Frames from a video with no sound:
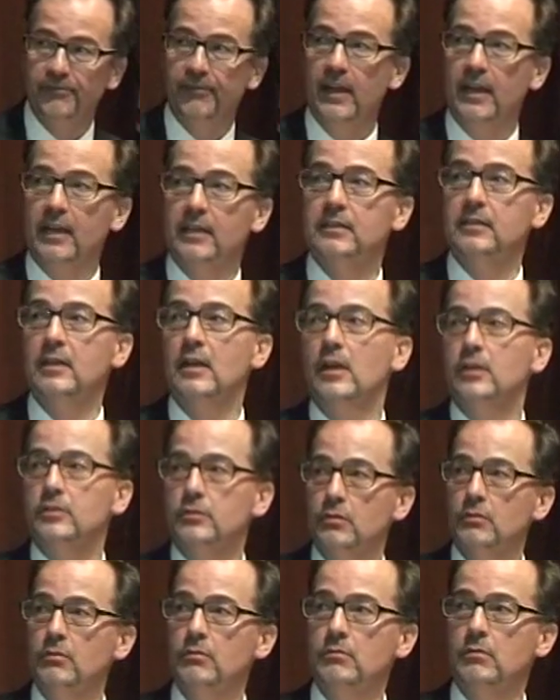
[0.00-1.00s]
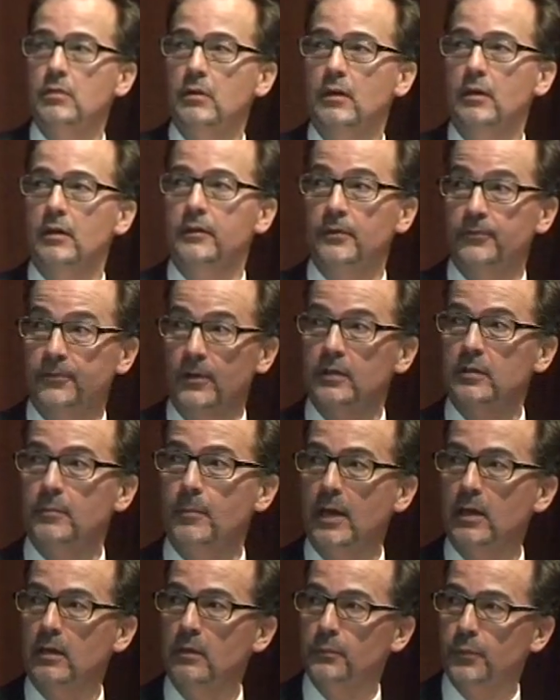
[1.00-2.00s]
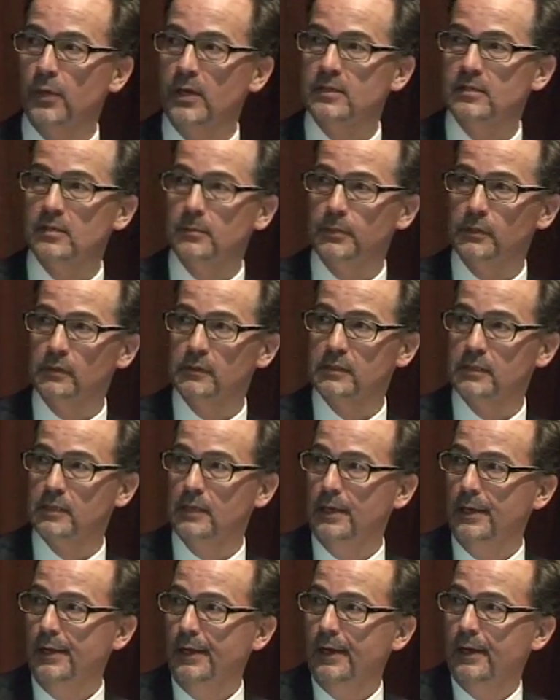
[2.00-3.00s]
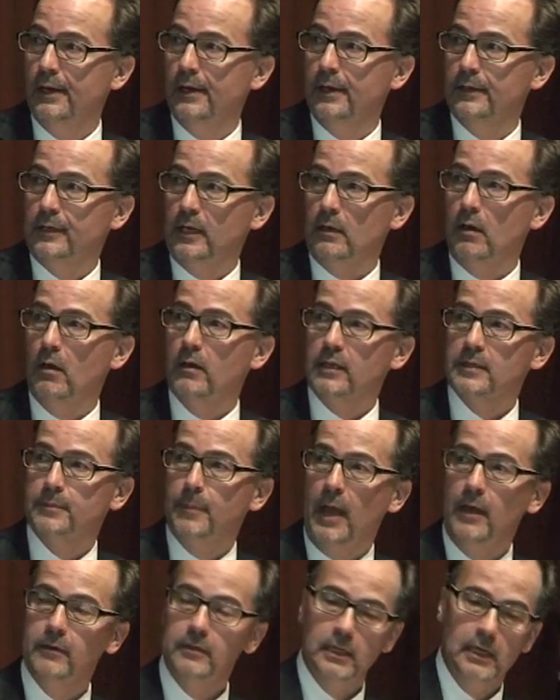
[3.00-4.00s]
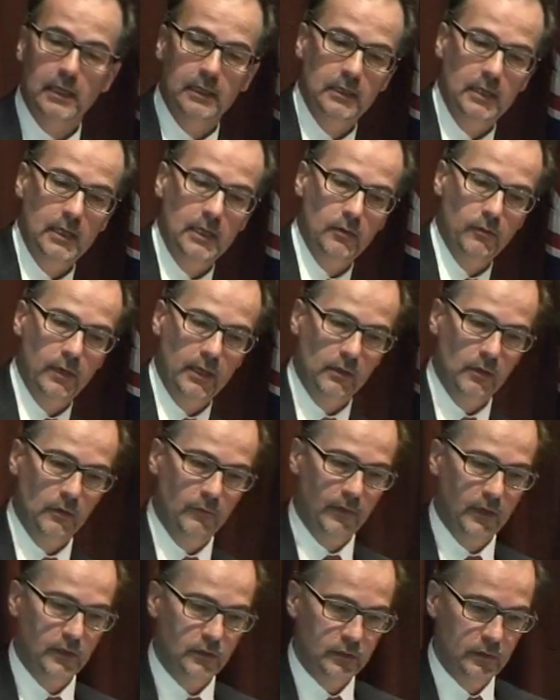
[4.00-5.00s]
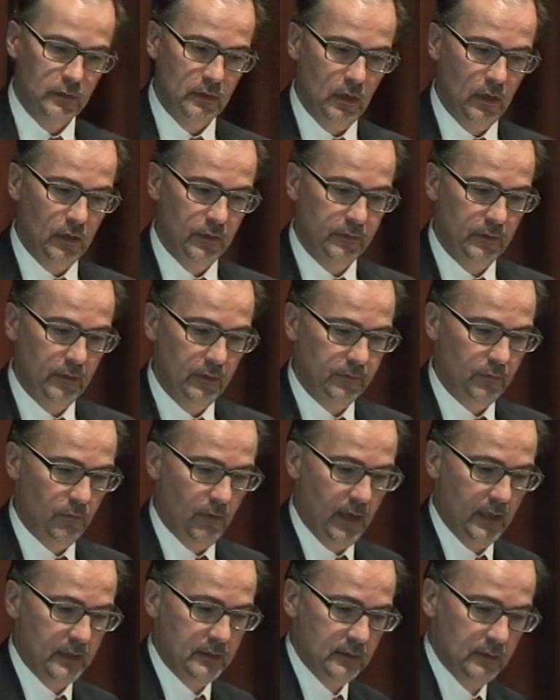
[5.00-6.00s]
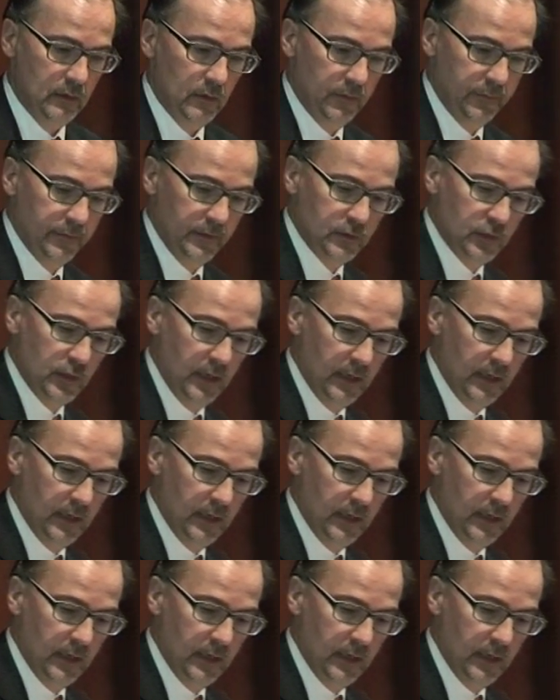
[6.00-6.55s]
effect to the fundamental principles that are expounded in the UN Convention on the Rights of the Child.